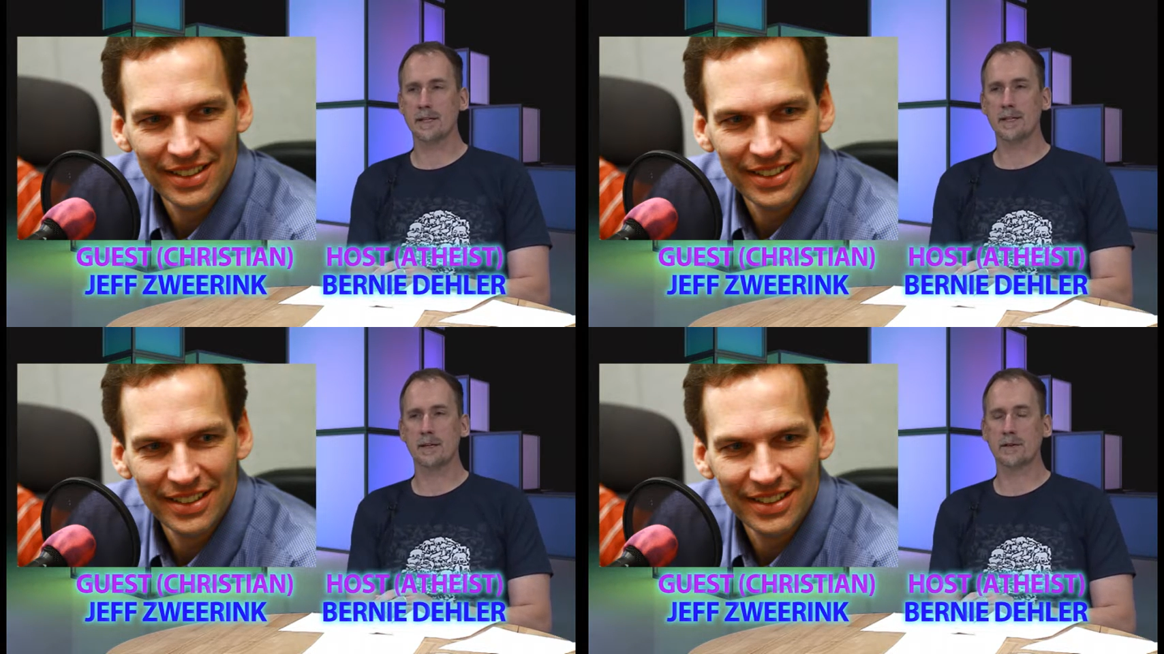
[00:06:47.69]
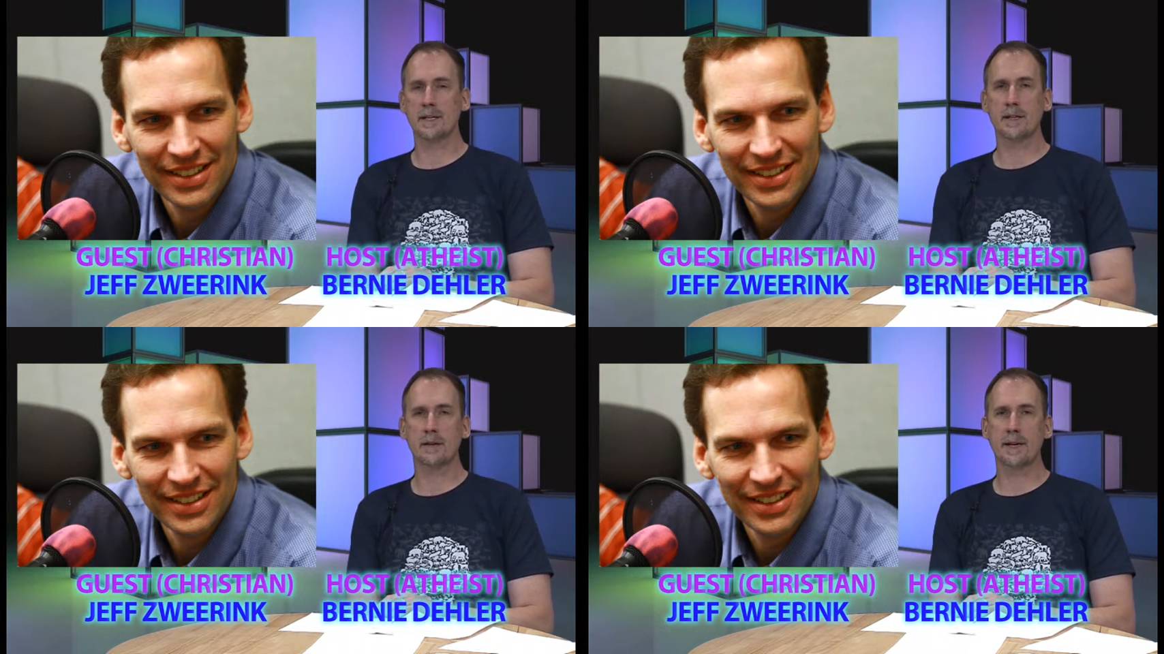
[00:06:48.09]
Speaker 1: And then there's
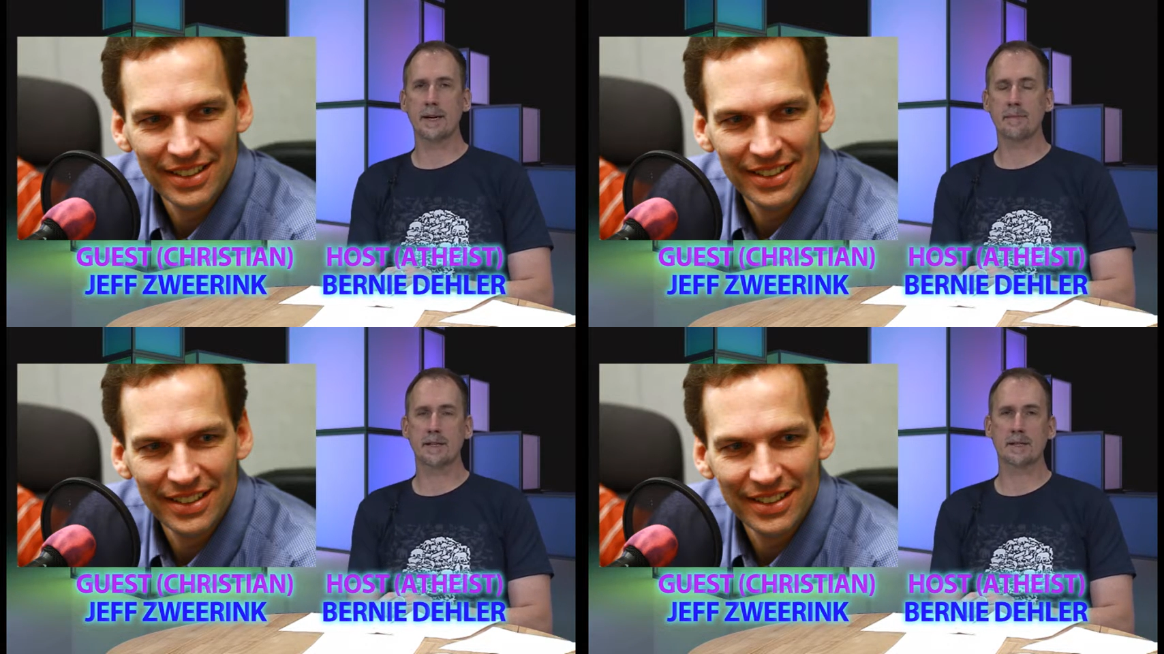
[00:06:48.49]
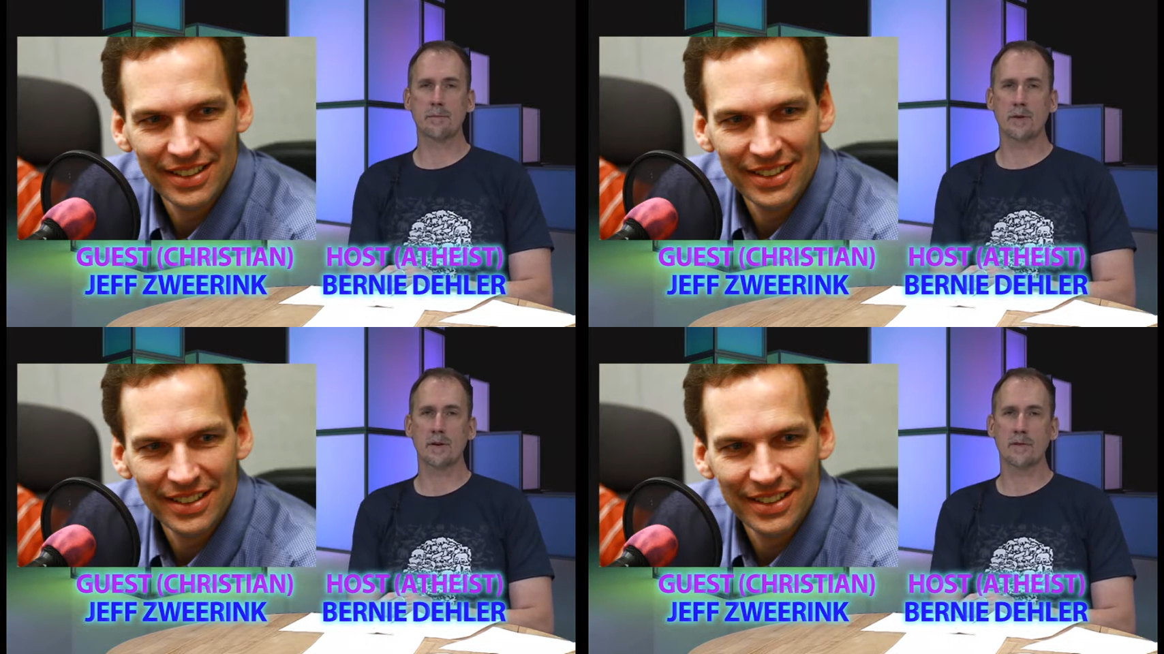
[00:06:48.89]
another camp that's
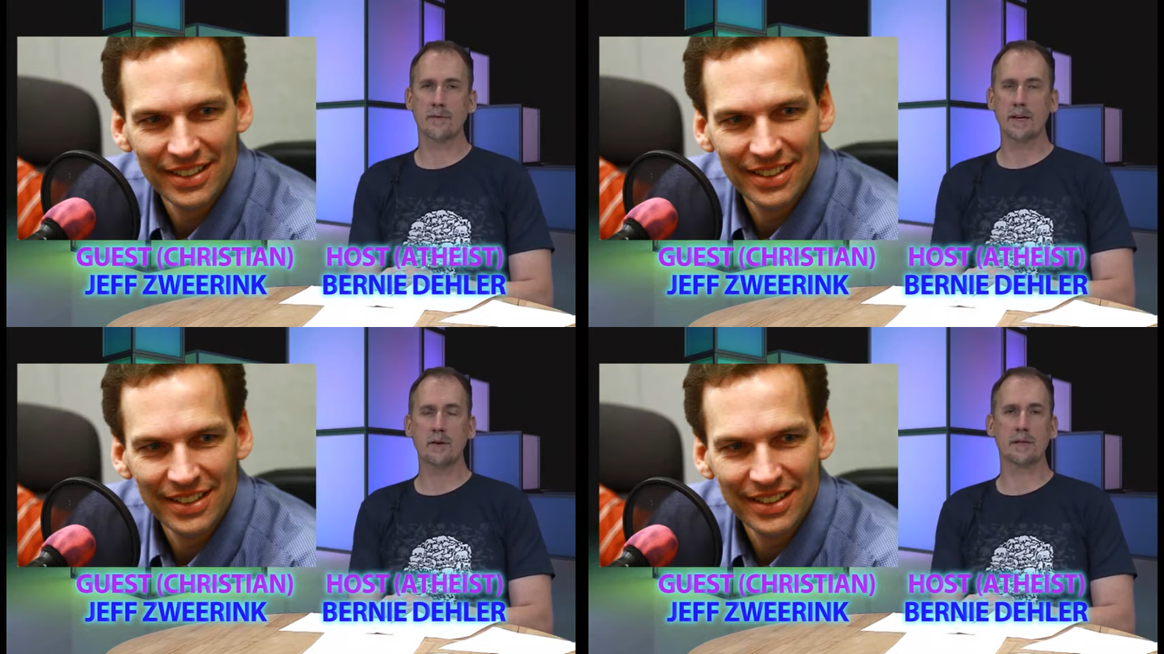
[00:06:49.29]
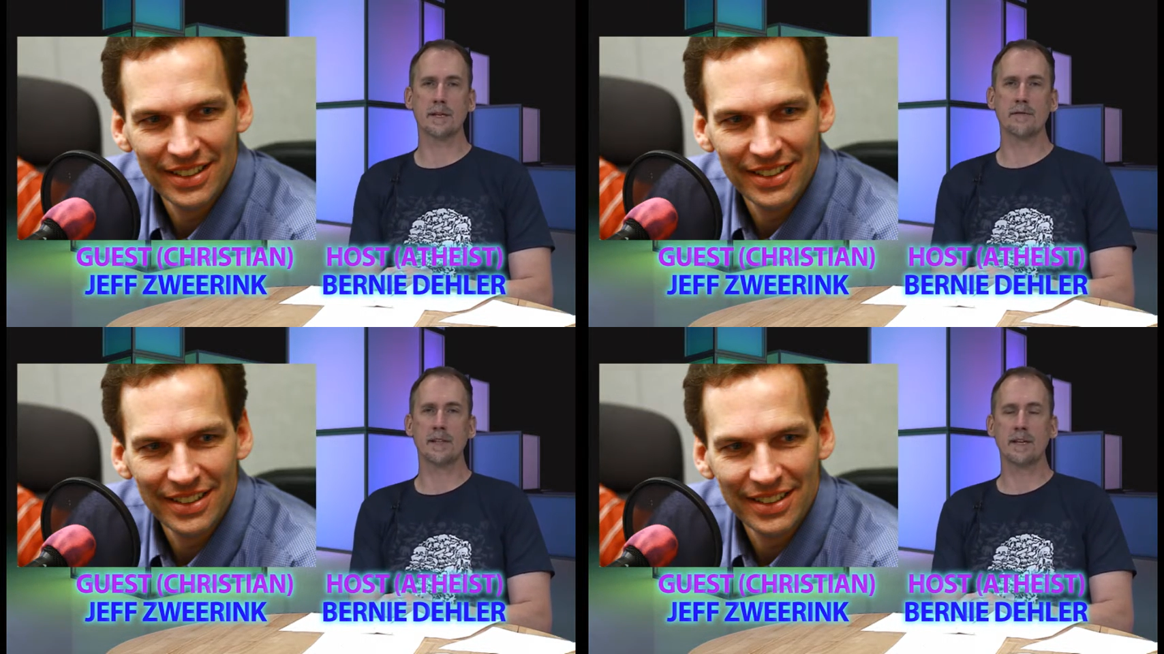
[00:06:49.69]
more
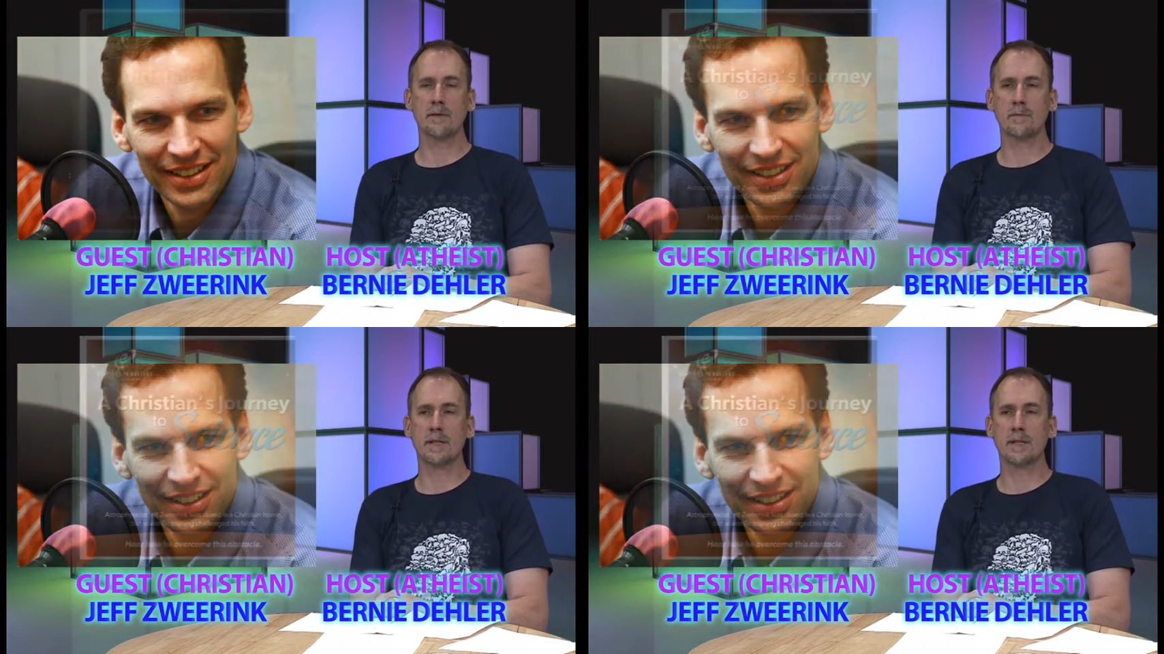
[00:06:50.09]
figurative and they don't